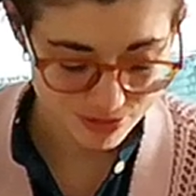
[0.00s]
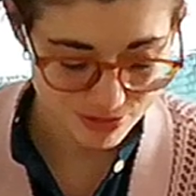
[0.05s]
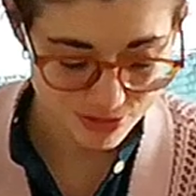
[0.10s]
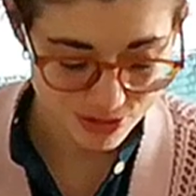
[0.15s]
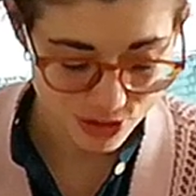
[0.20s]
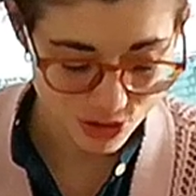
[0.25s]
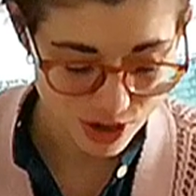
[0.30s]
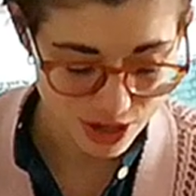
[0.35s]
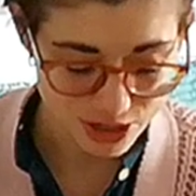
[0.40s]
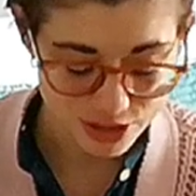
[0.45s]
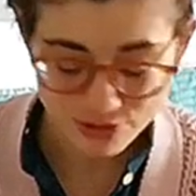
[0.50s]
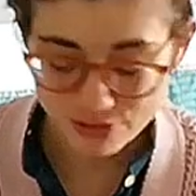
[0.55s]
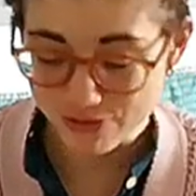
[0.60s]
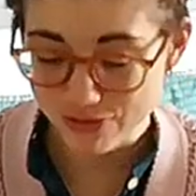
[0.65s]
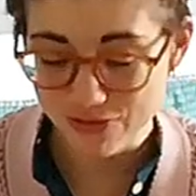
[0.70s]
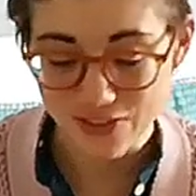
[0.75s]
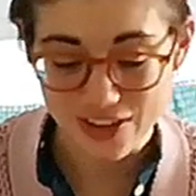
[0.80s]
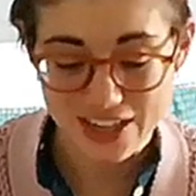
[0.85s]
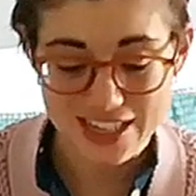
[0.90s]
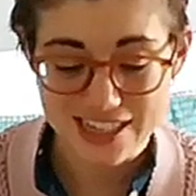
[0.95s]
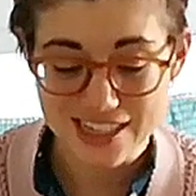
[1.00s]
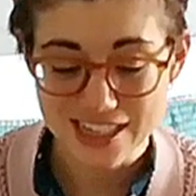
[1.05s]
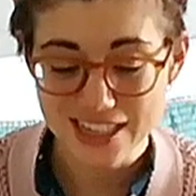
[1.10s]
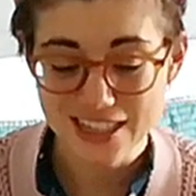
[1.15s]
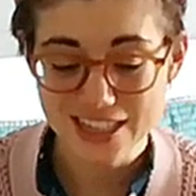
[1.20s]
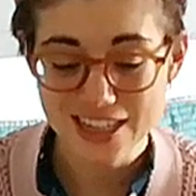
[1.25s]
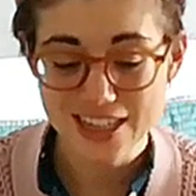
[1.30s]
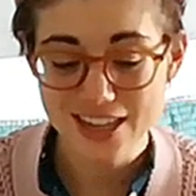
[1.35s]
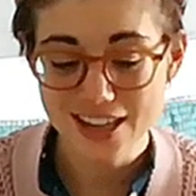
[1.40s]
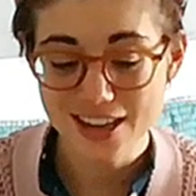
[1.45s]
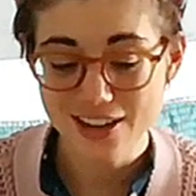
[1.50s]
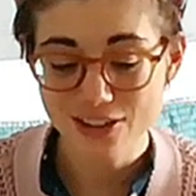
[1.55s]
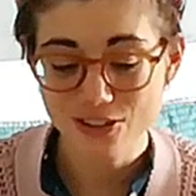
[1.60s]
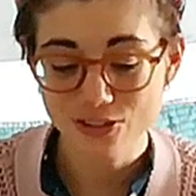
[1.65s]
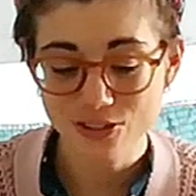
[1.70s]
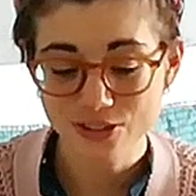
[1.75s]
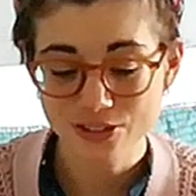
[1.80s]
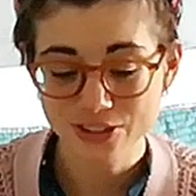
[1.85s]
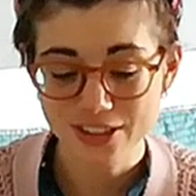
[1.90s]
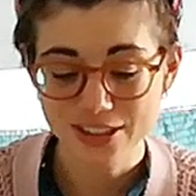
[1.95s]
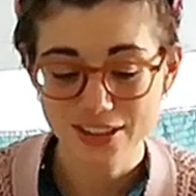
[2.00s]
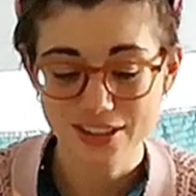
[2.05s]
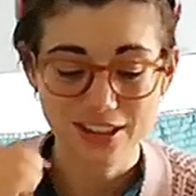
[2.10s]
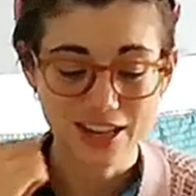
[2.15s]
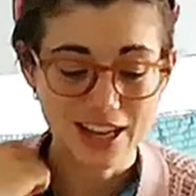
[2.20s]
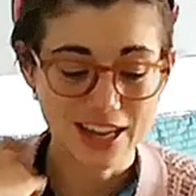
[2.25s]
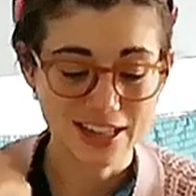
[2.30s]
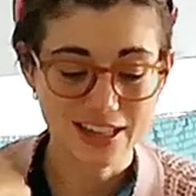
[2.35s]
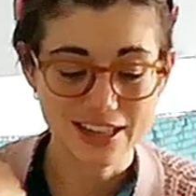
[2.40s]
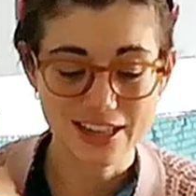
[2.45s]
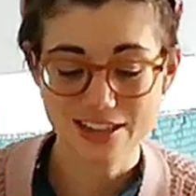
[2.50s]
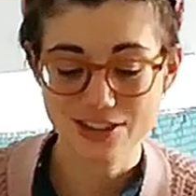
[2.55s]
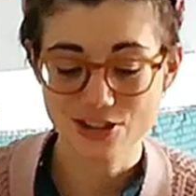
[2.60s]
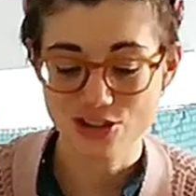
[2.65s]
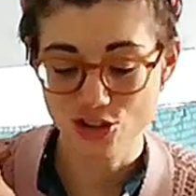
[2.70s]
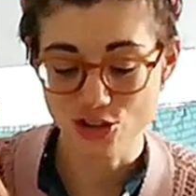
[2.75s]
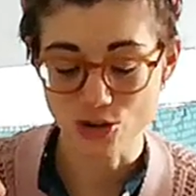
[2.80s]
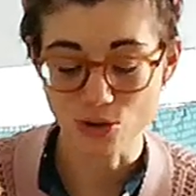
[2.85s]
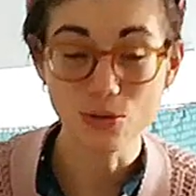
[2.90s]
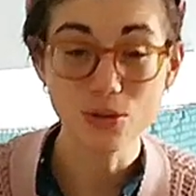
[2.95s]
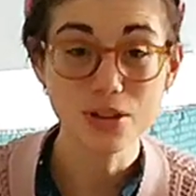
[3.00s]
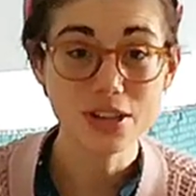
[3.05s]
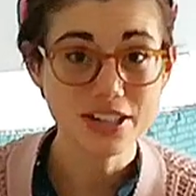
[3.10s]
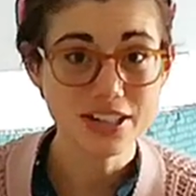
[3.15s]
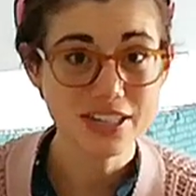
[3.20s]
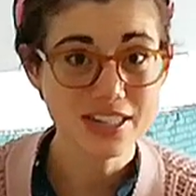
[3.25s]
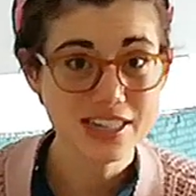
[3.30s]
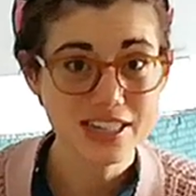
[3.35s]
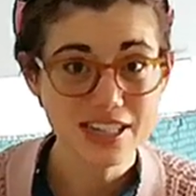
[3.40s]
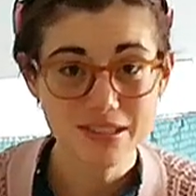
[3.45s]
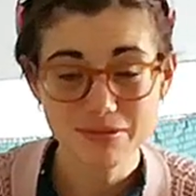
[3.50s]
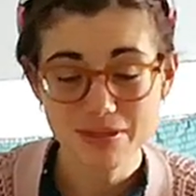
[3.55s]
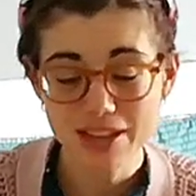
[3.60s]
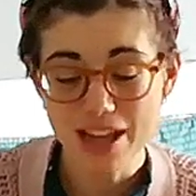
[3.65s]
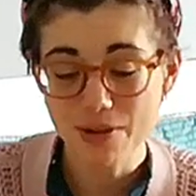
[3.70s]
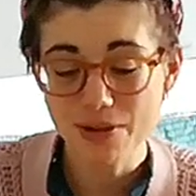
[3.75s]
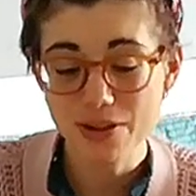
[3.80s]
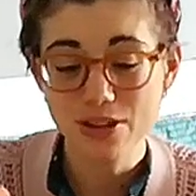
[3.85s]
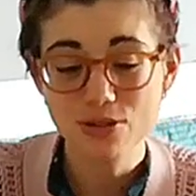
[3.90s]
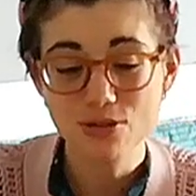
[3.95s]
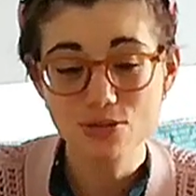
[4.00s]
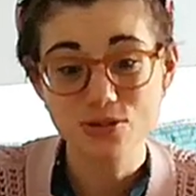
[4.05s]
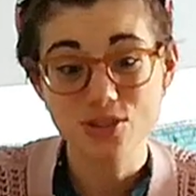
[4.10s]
try to fix it here on the like the shoulder seam. Now it looks